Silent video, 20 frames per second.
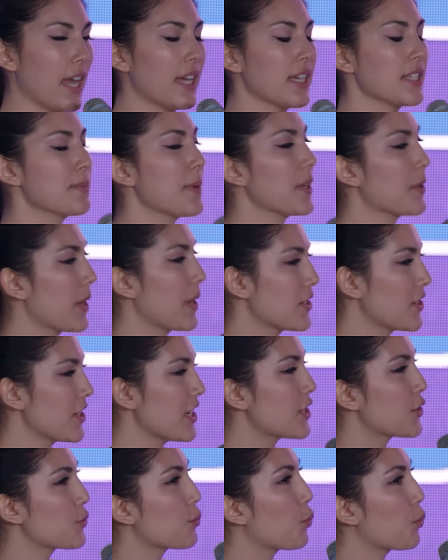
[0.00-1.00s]
guess my question
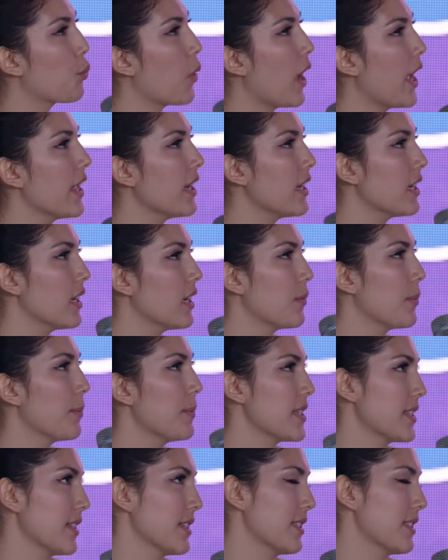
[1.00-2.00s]
is, what
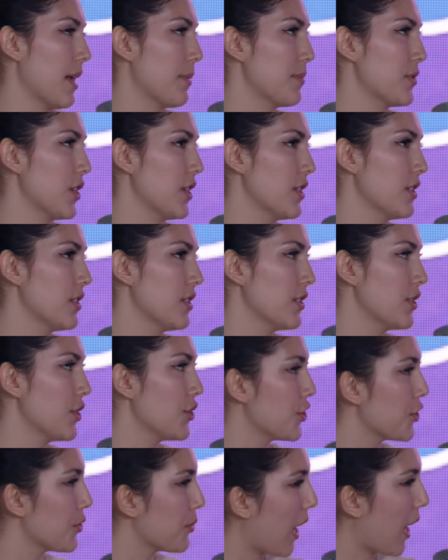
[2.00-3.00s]
misconceptions
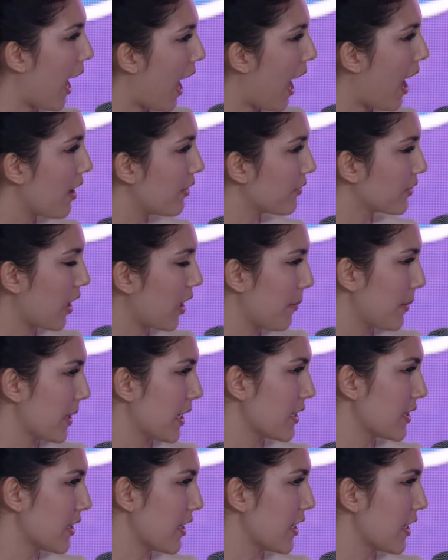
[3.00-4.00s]
did you have
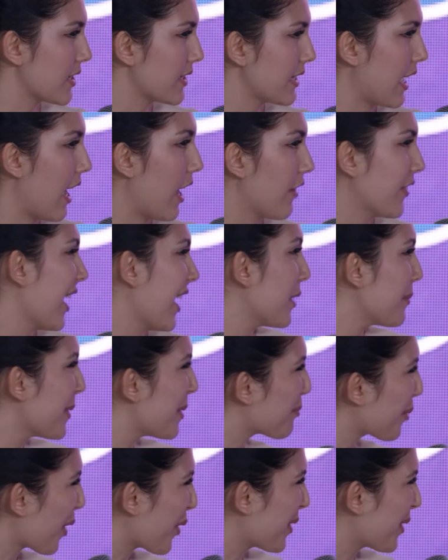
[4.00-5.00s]
coming into this that have kind of
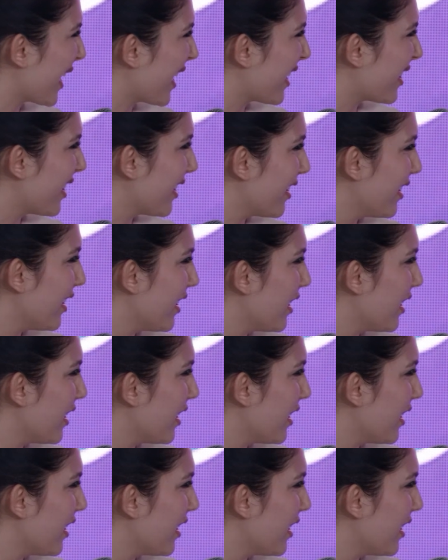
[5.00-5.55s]
been broken?